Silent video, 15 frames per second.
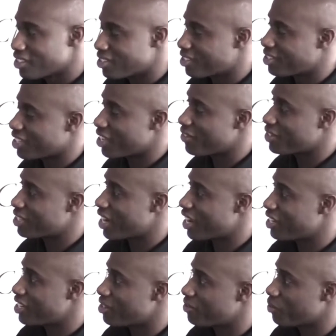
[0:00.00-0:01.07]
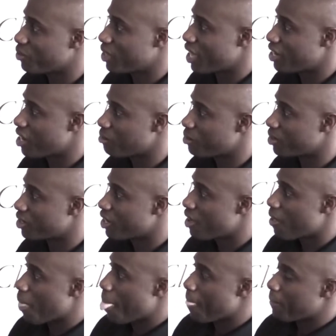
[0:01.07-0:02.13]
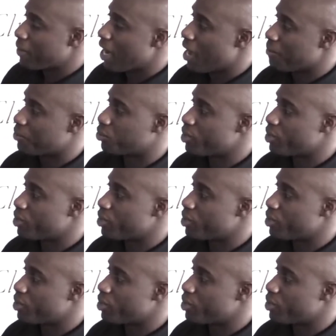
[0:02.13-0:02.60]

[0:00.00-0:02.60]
Just to give us an idea of that number, um,